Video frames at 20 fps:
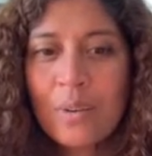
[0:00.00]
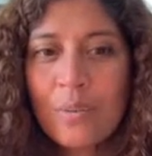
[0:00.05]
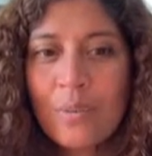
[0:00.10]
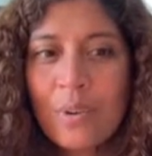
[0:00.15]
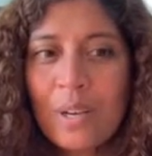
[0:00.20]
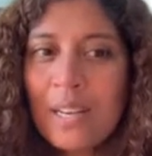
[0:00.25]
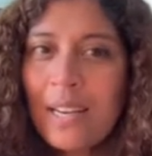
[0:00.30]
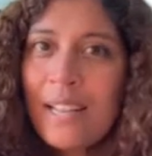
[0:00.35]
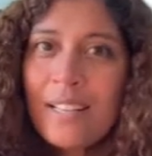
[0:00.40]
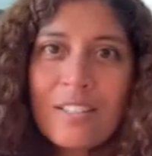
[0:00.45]

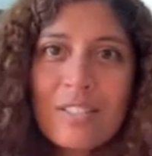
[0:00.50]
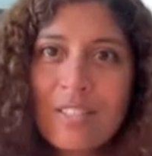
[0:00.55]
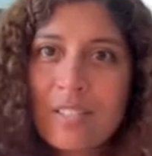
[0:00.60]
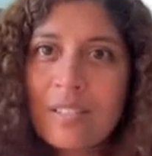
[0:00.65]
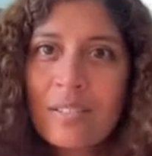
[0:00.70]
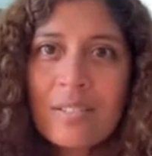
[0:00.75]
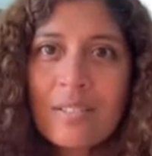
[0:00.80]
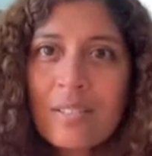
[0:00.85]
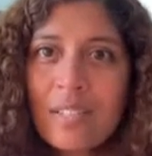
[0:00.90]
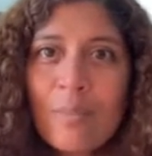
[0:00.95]
well, let's
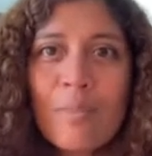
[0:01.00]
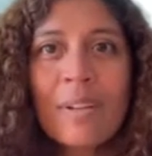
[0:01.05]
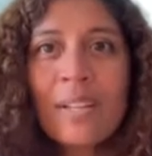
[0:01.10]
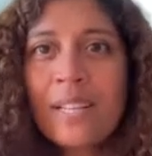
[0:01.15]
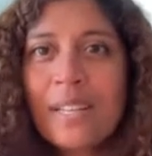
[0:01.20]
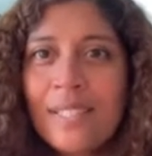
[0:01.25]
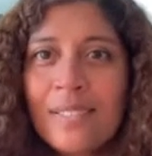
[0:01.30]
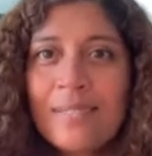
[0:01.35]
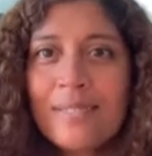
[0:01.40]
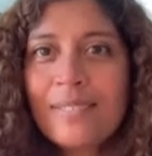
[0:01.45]
just, come on
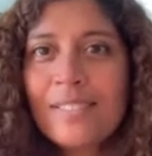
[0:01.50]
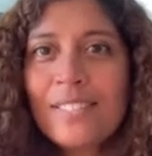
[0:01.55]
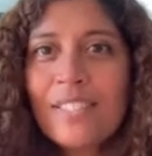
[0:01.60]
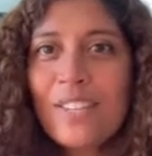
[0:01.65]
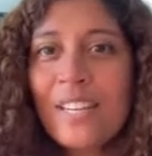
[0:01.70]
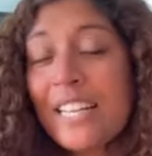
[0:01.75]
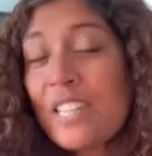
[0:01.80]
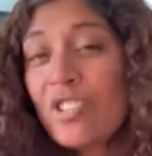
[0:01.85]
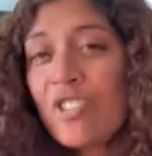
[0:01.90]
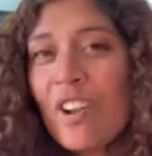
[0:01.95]
then, you know,
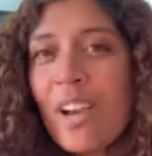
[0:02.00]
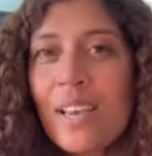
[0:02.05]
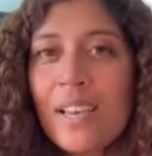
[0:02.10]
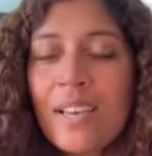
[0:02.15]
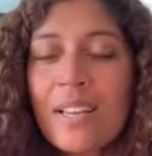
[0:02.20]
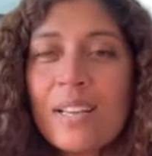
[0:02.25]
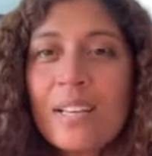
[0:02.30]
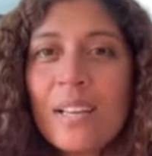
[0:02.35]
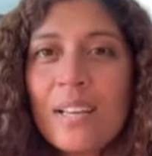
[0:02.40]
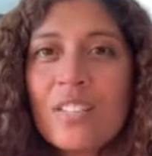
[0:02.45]
let's try
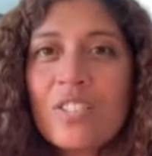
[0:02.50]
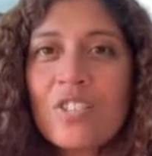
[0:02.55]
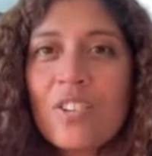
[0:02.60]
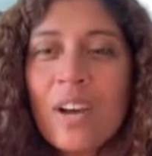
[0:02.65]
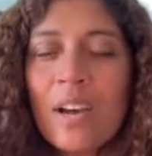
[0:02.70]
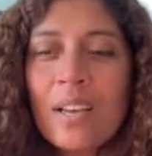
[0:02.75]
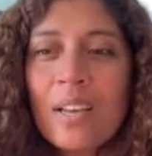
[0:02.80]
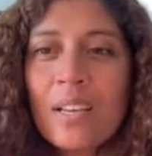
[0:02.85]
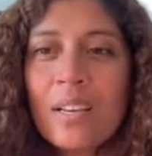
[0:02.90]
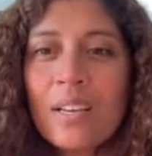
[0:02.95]
it.
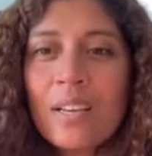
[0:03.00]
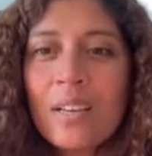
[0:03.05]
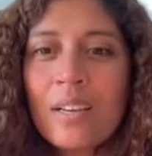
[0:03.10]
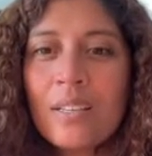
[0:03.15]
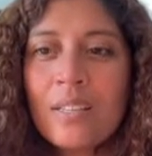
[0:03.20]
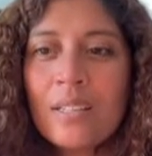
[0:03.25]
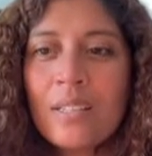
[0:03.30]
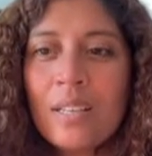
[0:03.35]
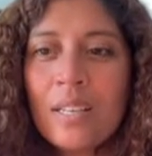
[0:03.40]
And